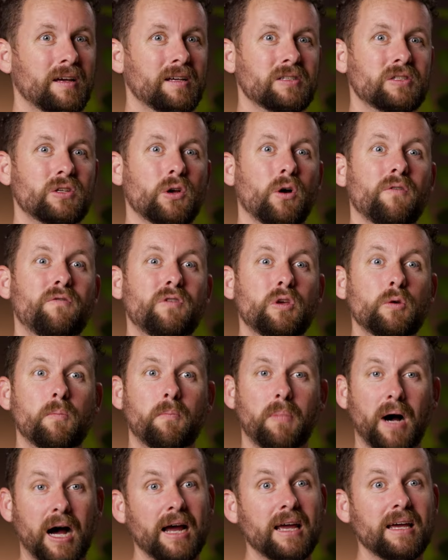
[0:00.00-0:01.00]
So if you
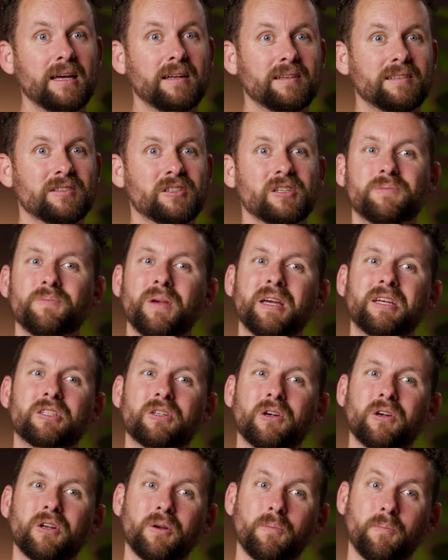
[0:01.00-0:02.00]
buy it, just make
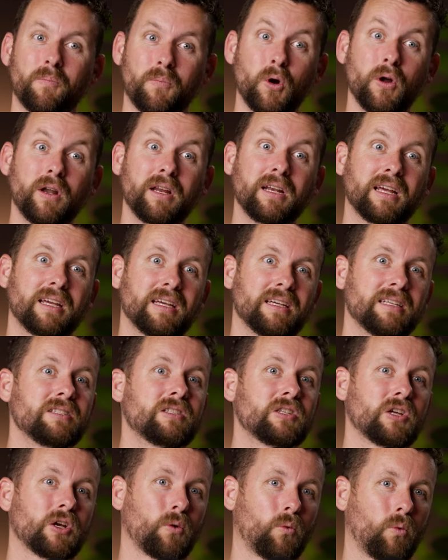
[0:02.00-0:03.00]
sure you're putting it
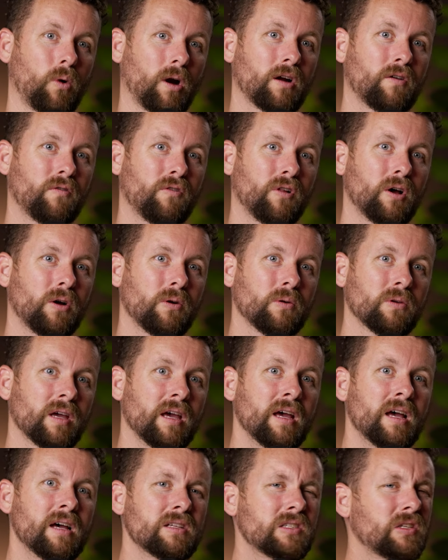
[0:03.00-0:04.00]
into your workflow
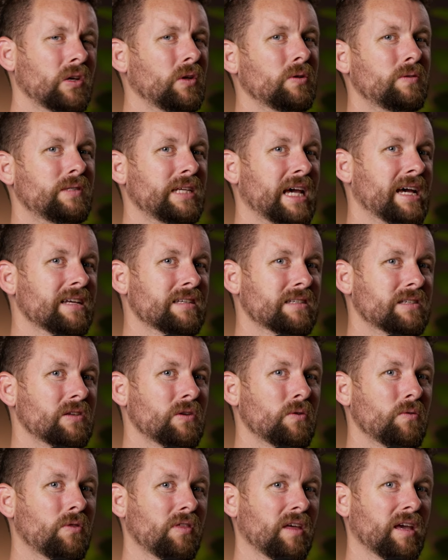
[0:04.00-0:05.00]
so you test
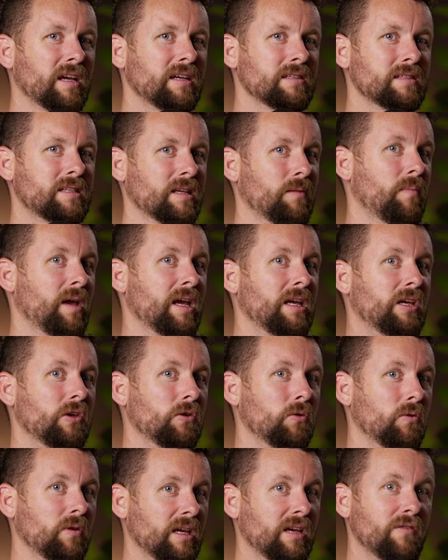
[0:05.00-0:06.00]
new things that make
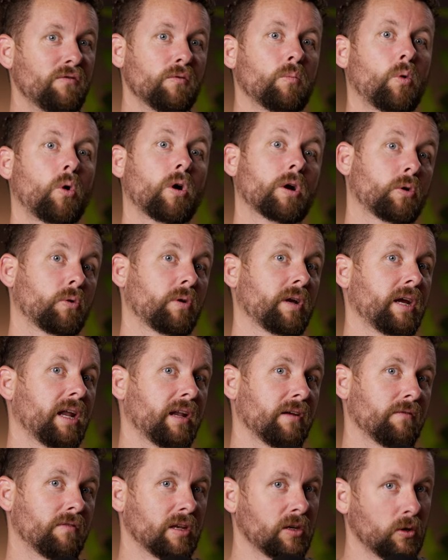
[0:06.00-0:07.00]
you even more
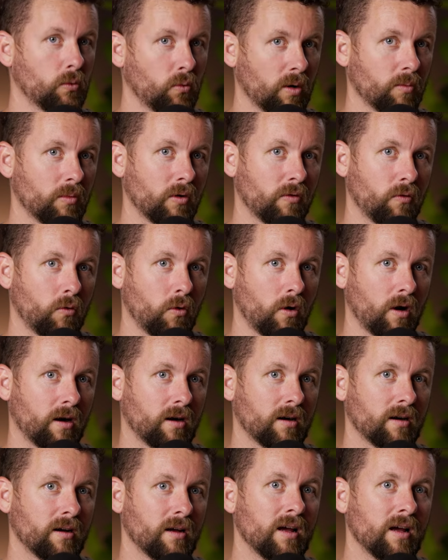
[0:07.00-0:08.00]
creative than you were before.